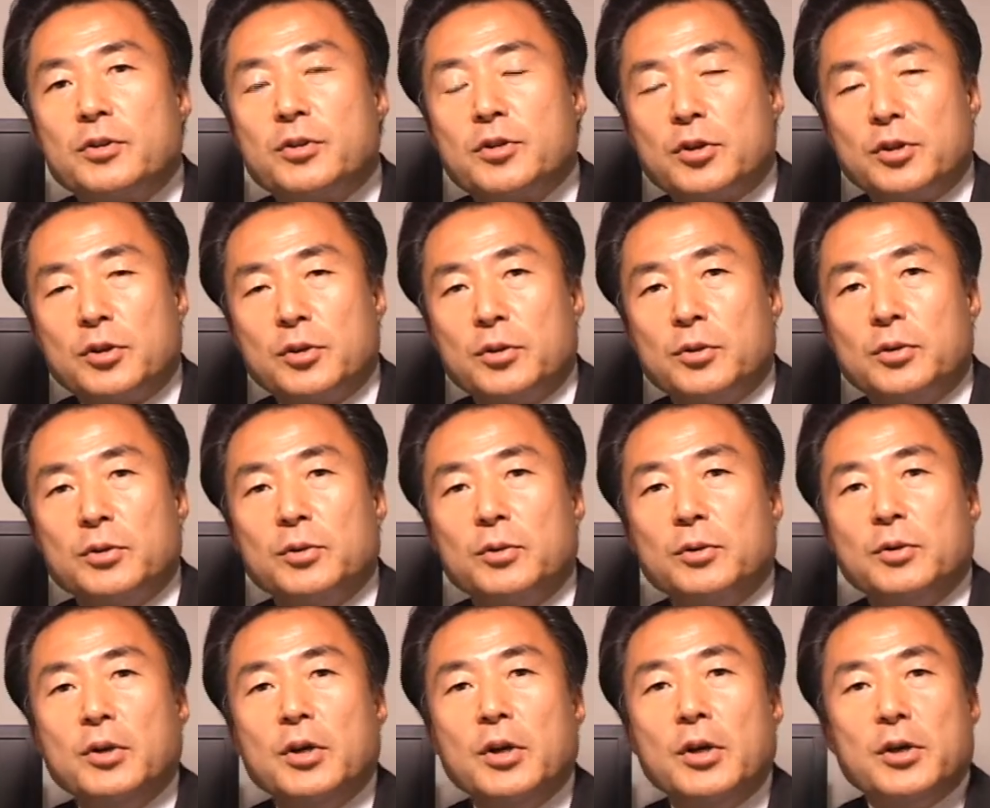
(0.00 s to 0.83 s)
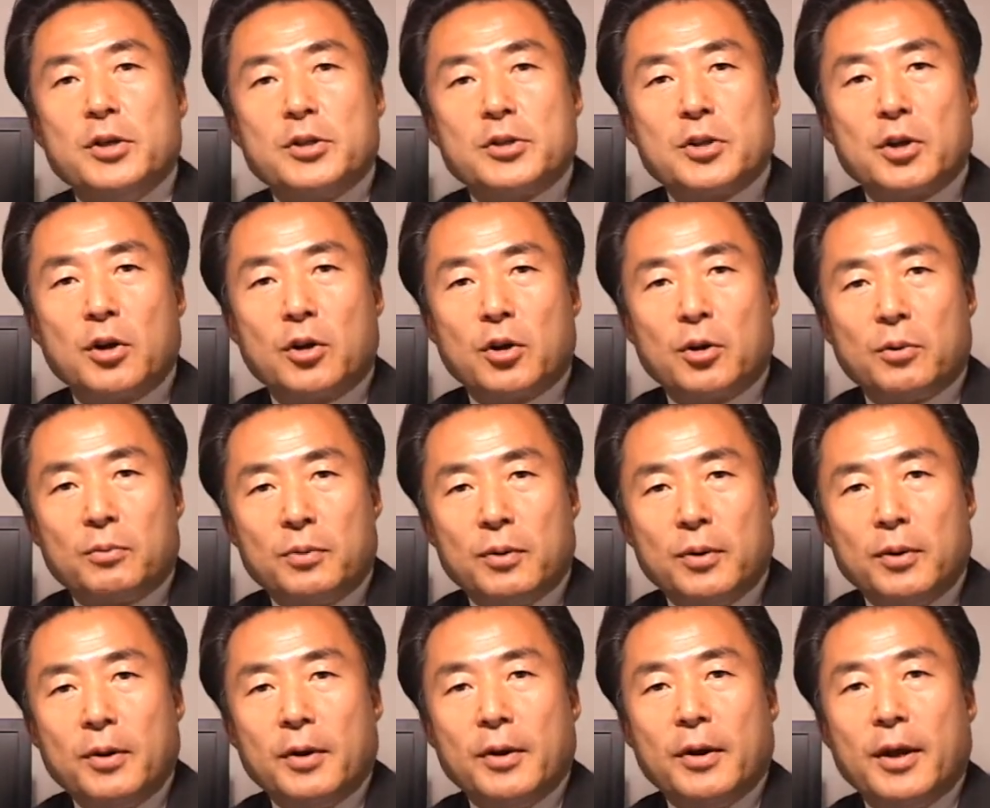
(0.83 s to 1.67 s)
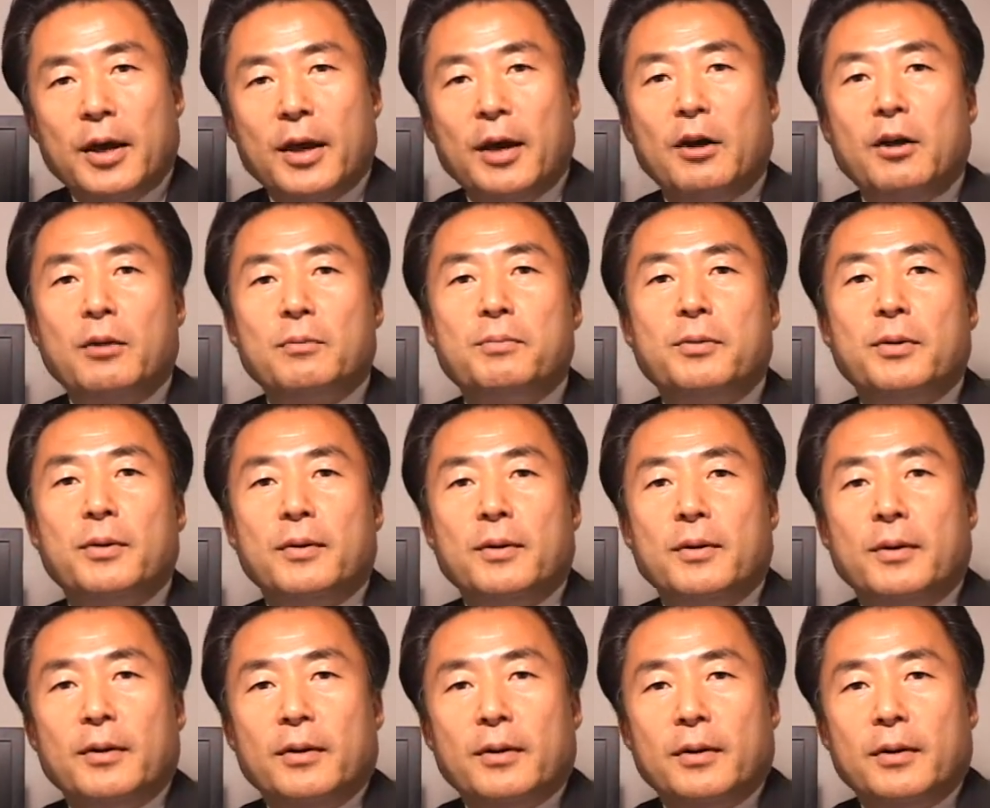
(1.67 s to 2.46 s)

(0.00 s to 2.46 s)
to sort of help